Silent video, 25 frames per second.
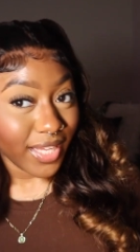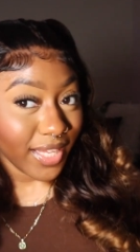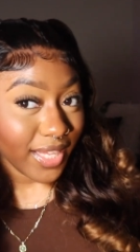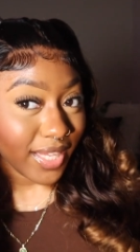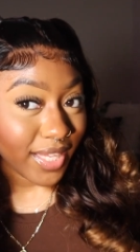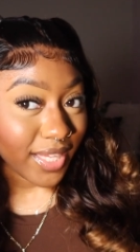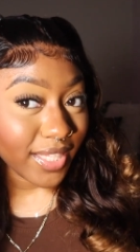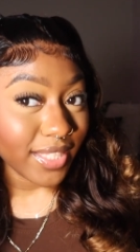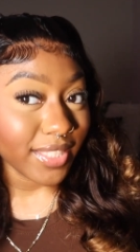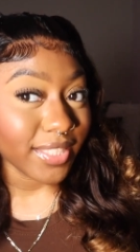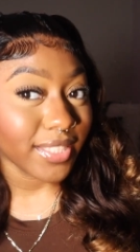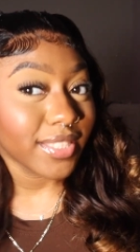
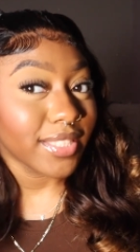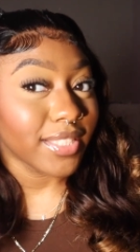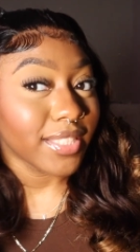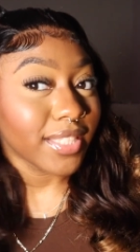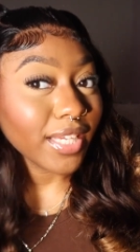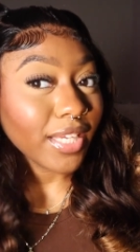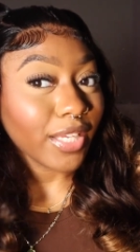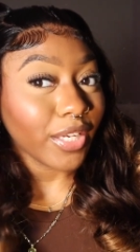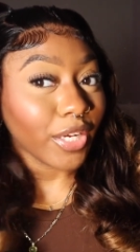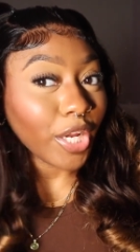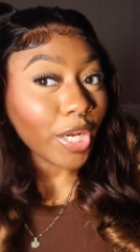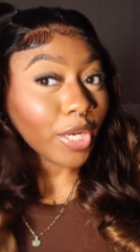It's
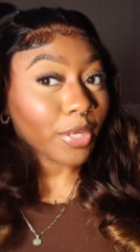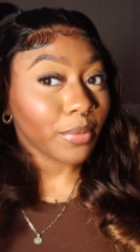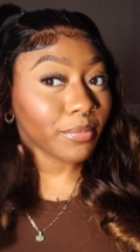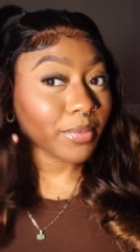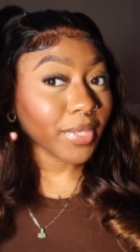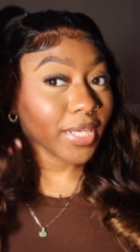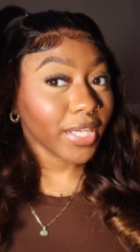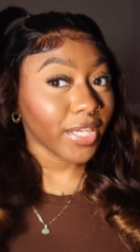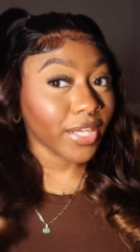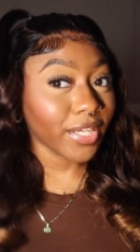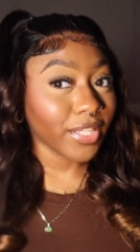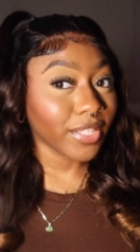an
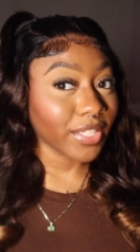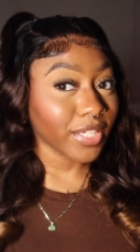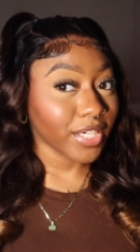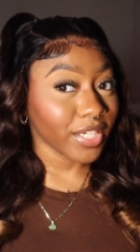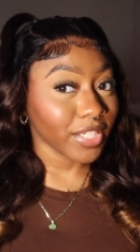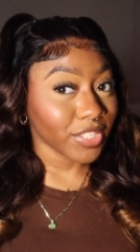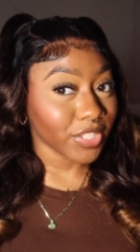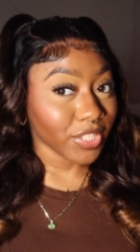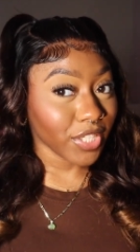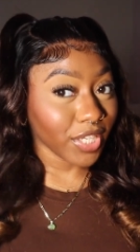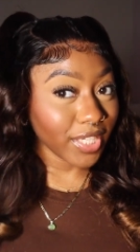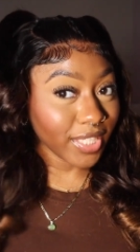ombre color,
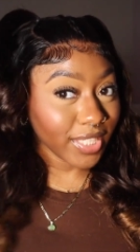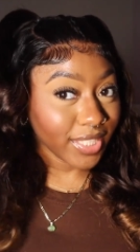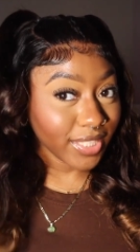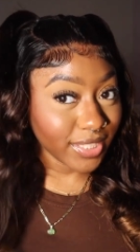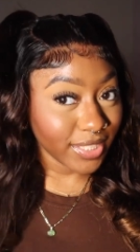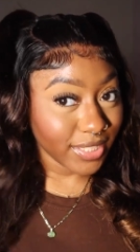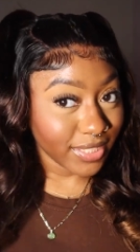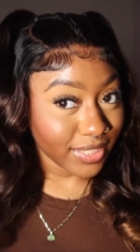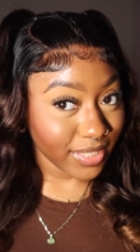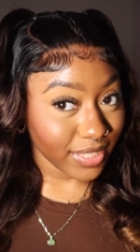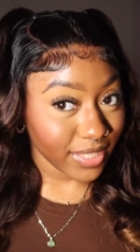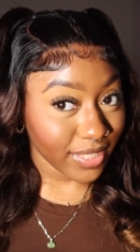as y'all can
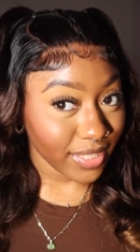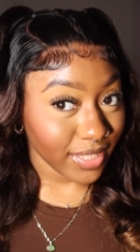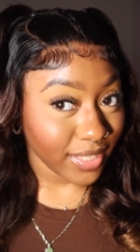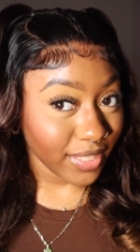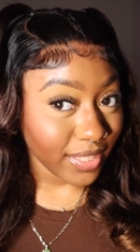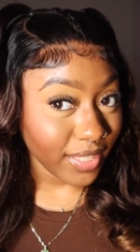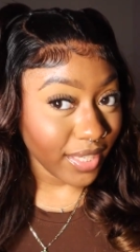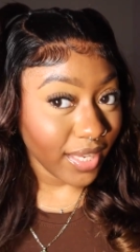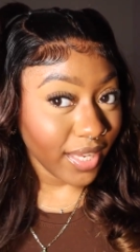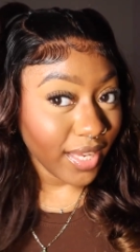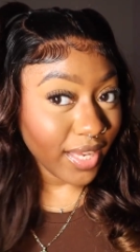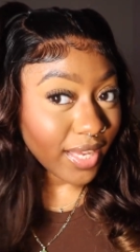
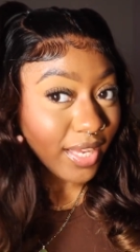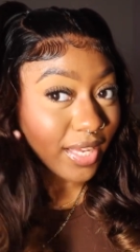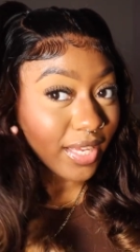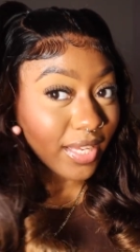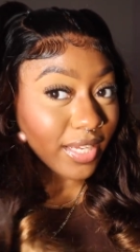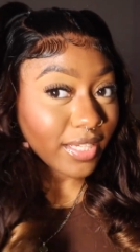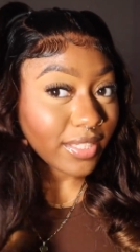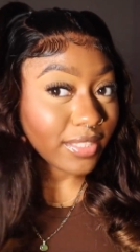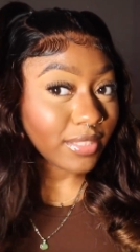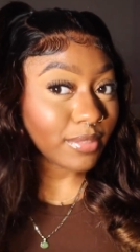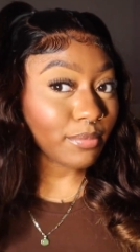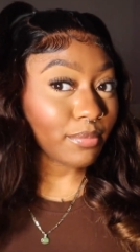see.
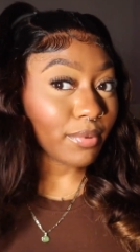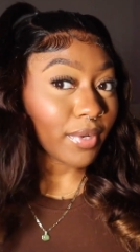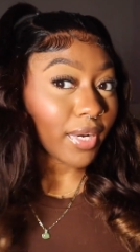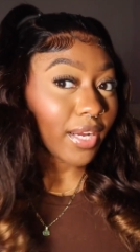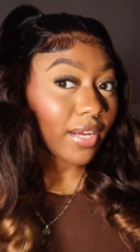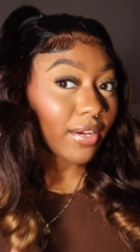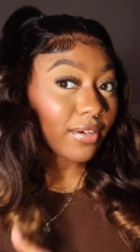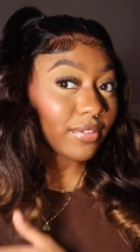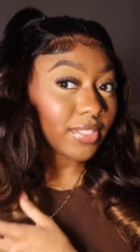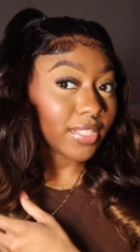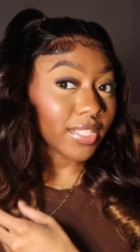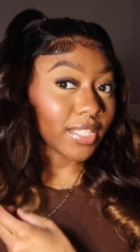It's
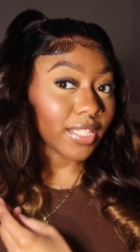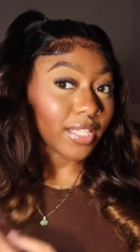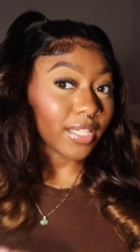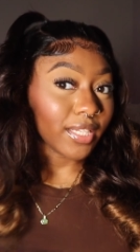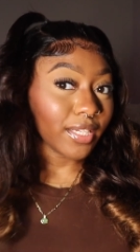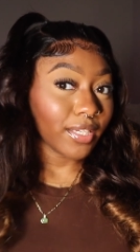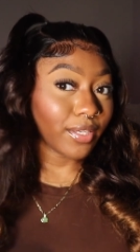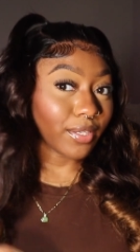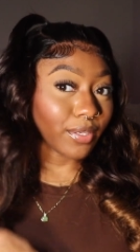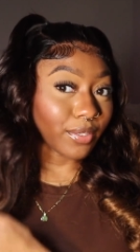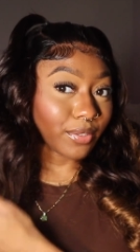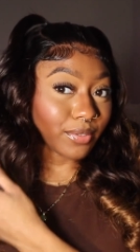brown, and then
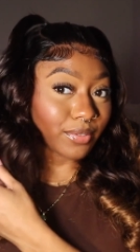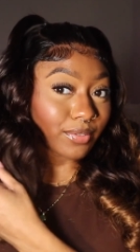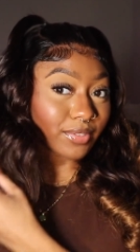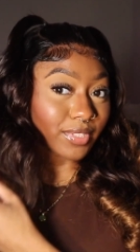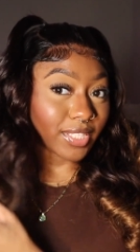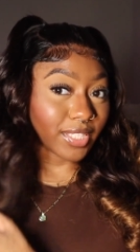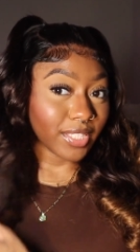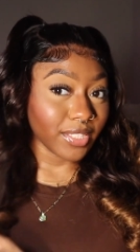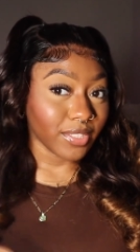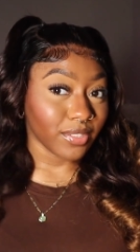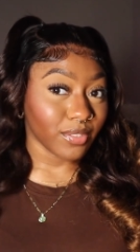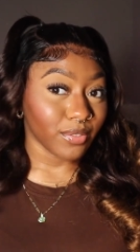it goes
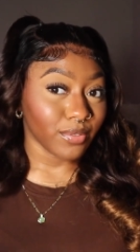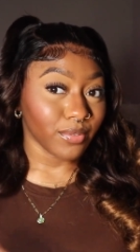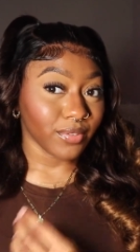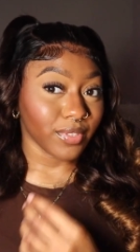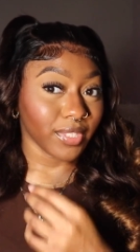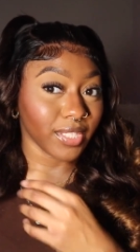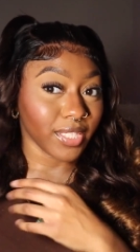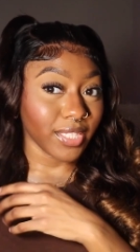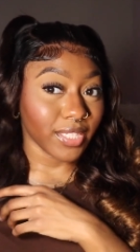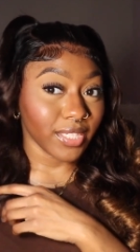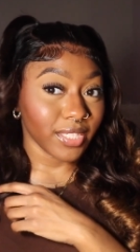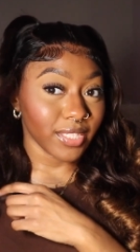into
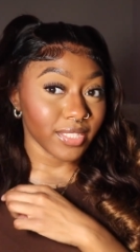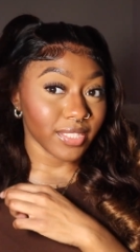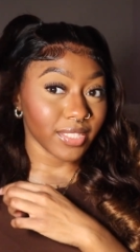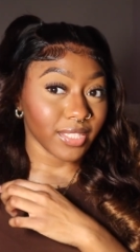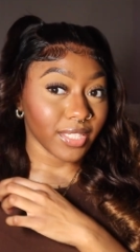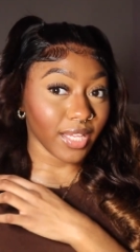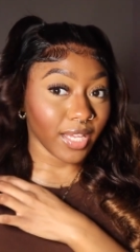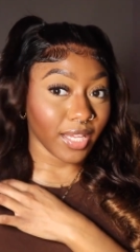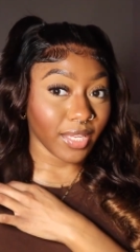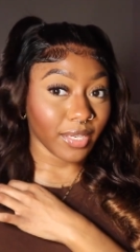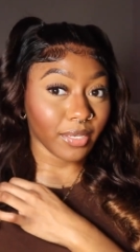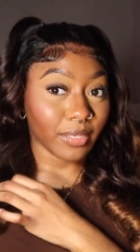these
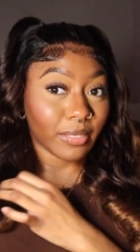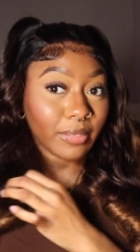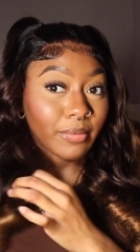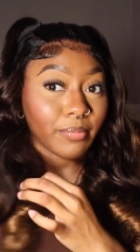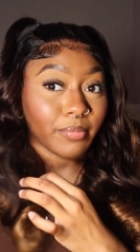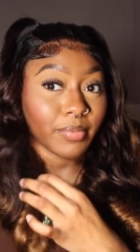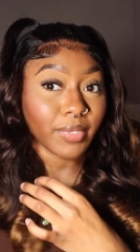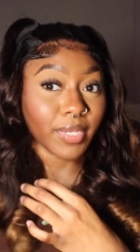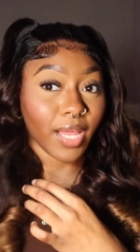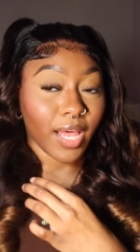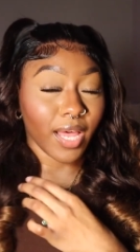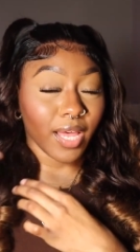kind
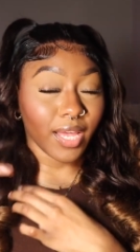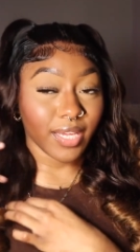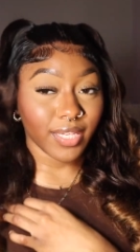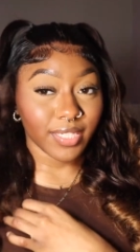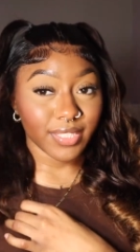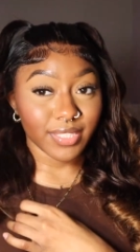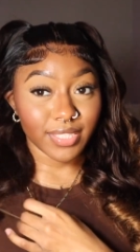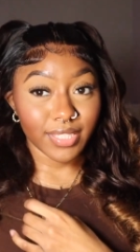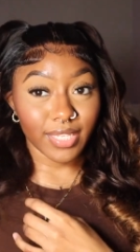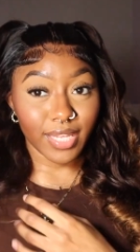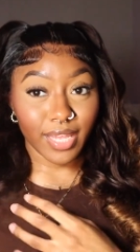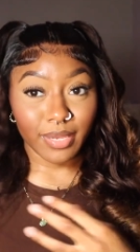of
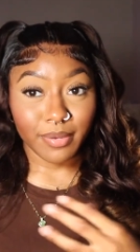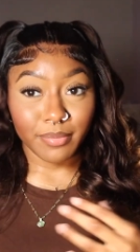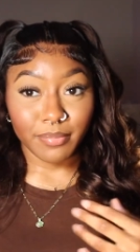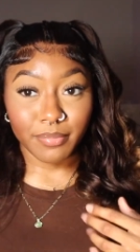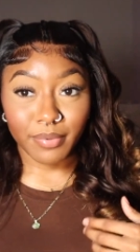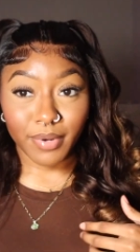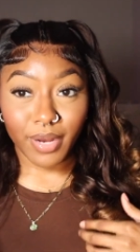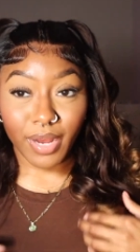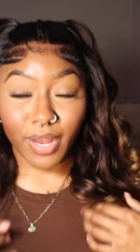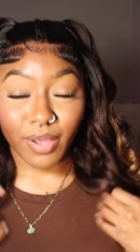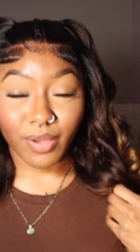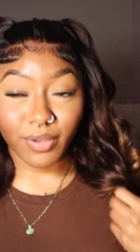blonde light
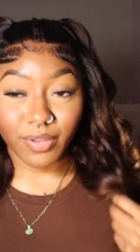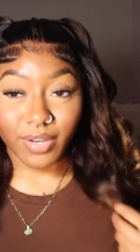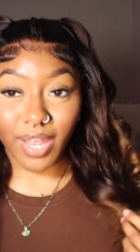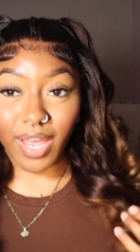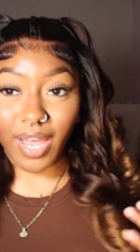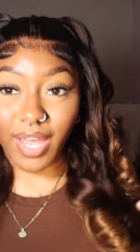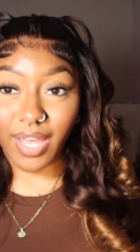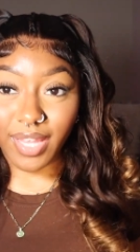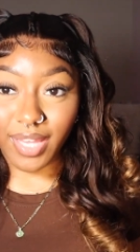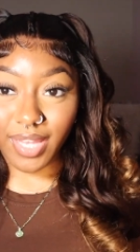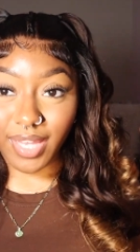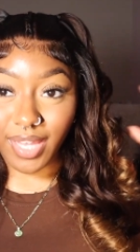brown
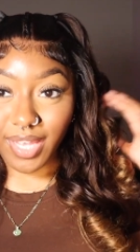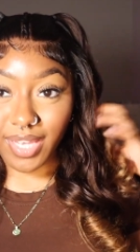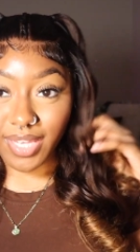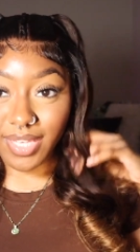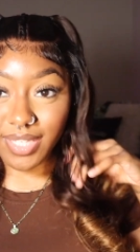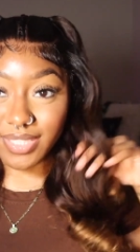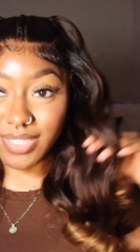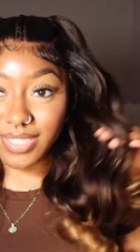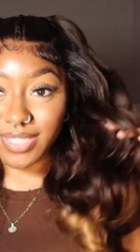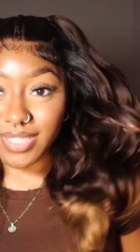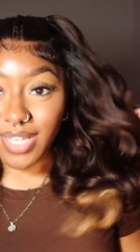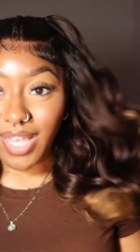
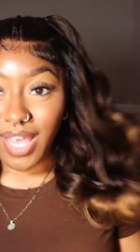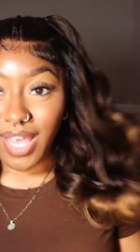highlights.